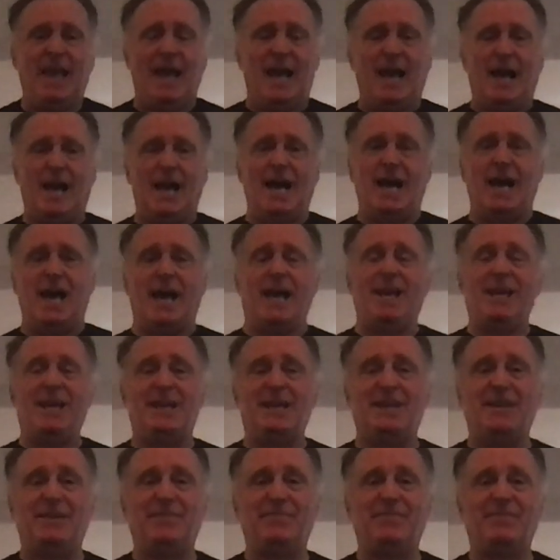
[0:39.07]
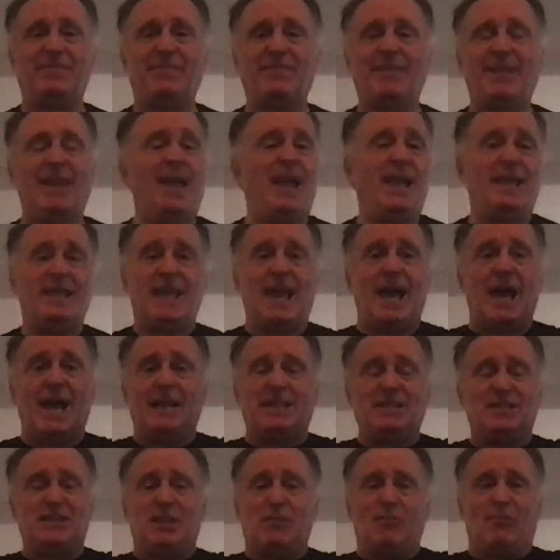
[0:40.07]

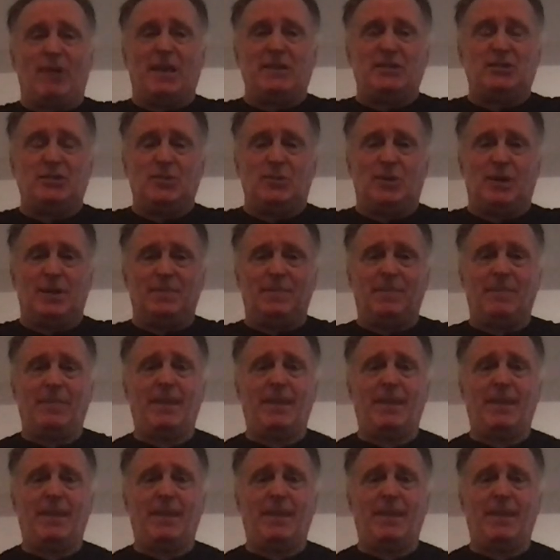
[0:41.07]
Let's get right to it.